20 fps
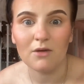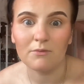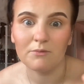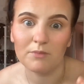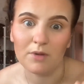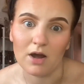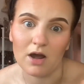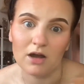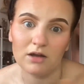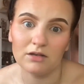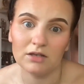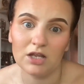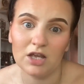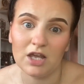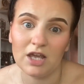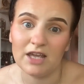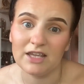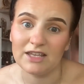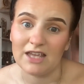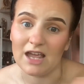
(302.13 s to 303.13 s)
but
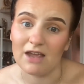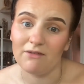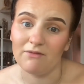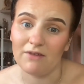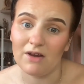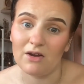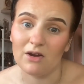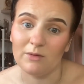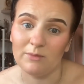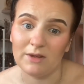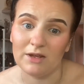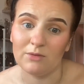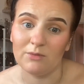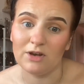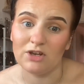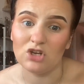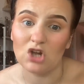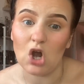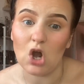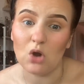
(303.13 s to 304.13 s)
getting therapy
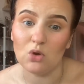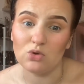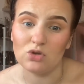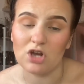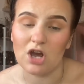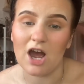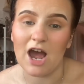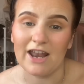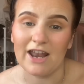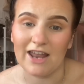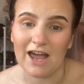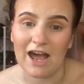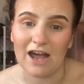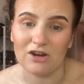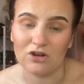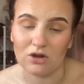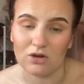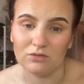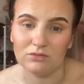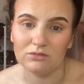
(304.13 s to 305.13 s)
when you're older an
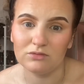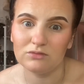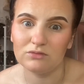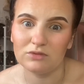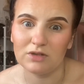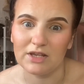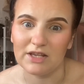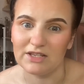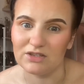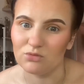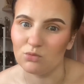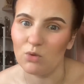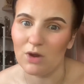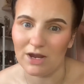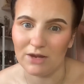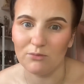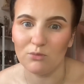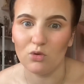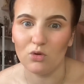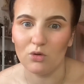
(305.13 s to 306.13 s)
adult is
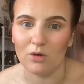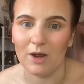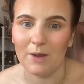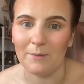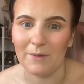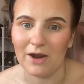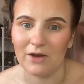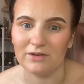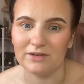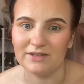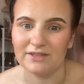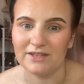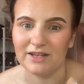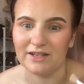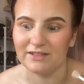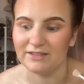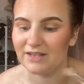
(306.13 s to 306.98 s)
way more embarrassing.